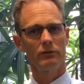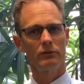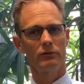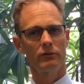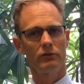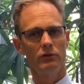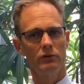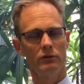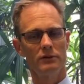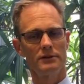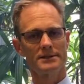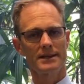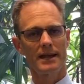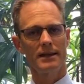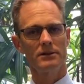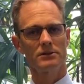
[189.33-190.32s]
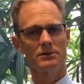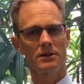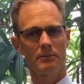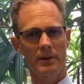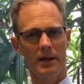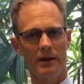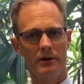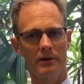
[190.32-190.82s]
to students and to
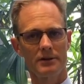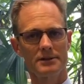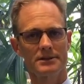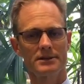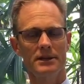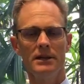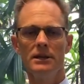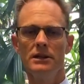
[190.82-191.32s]
parents,